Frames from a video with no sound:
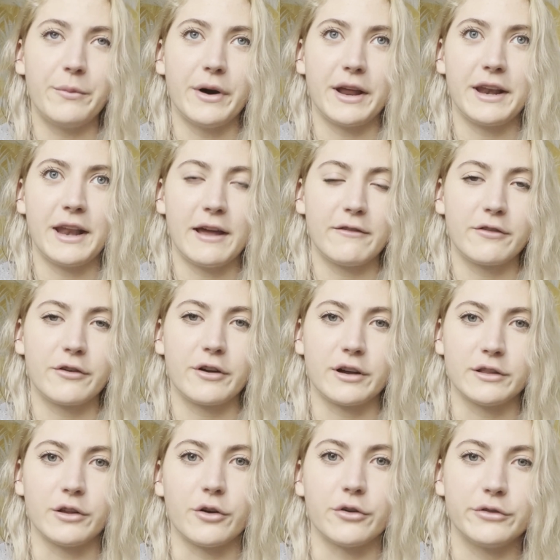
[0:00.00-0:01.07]
but never
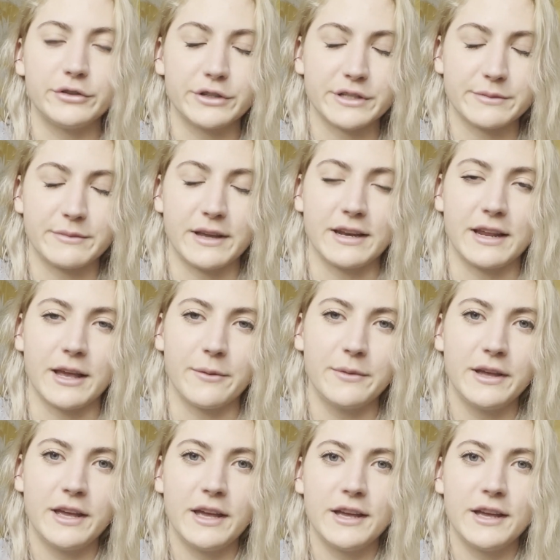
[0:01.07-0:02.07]
alone, just me and him.